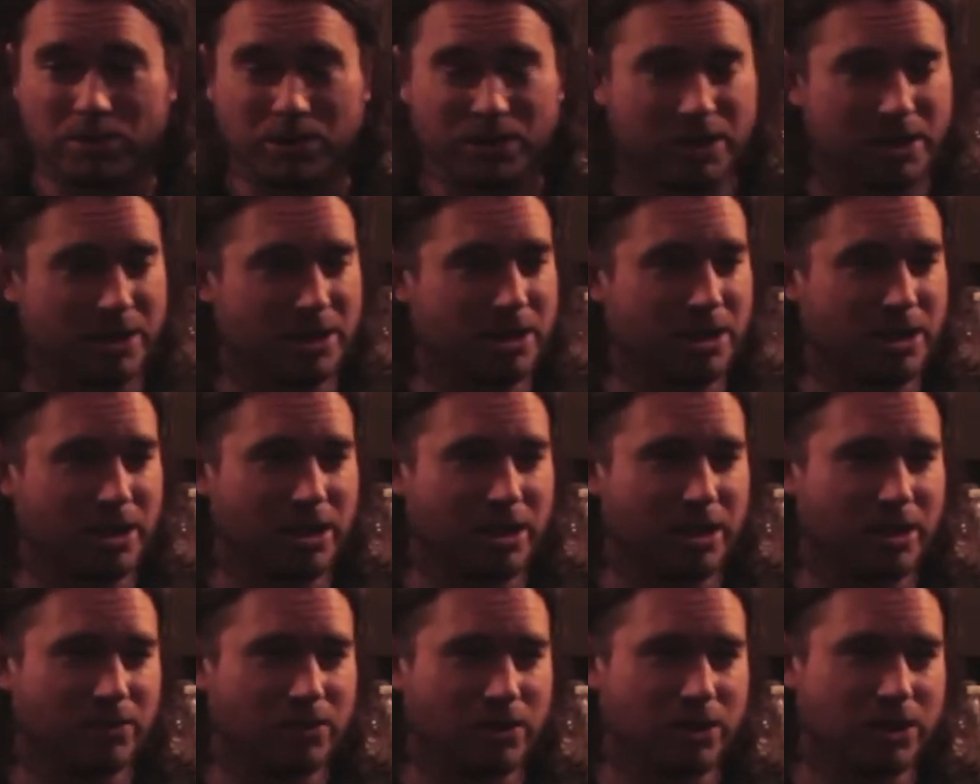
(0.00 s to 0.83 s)
what I see
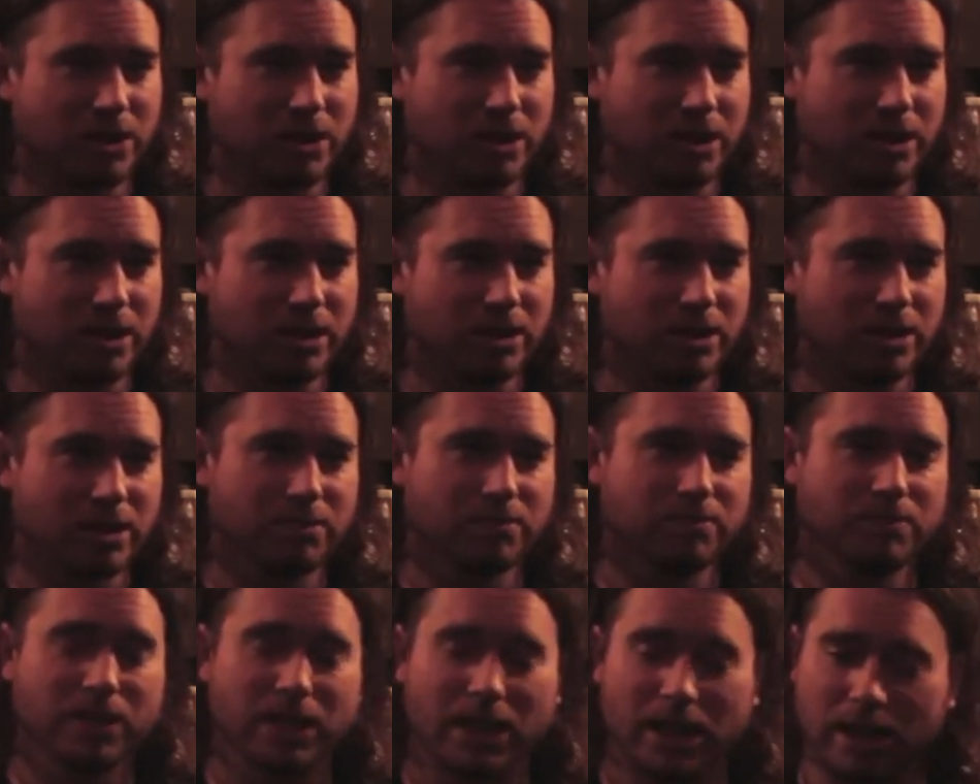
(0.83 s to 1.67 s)
in every city.
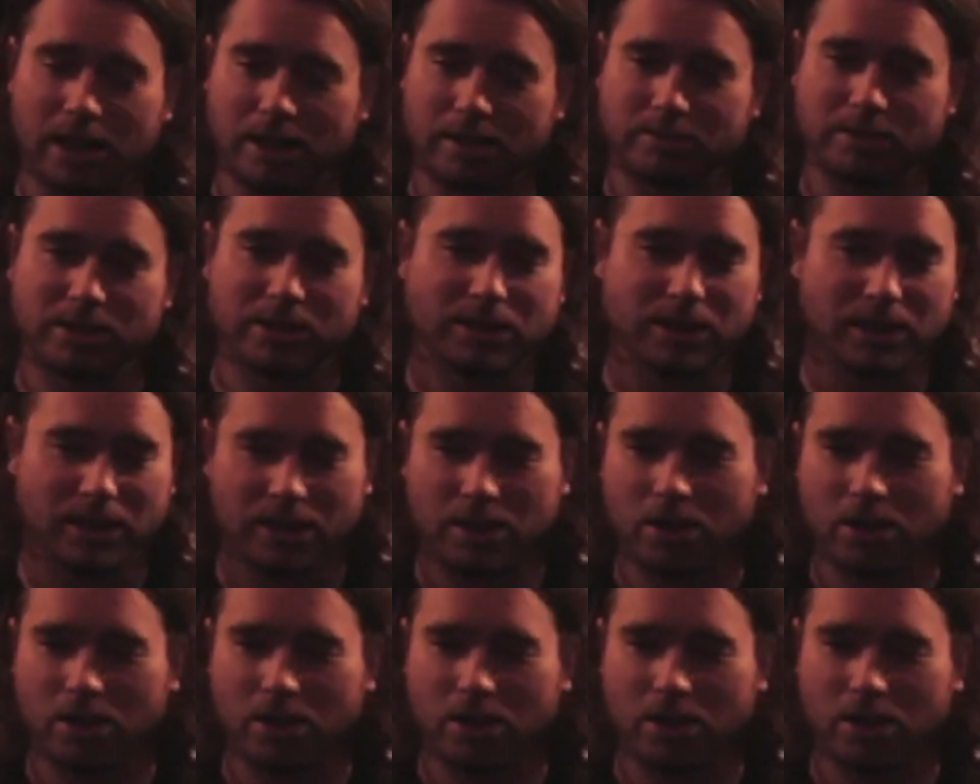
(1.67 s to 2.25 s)
Sometimes it's like,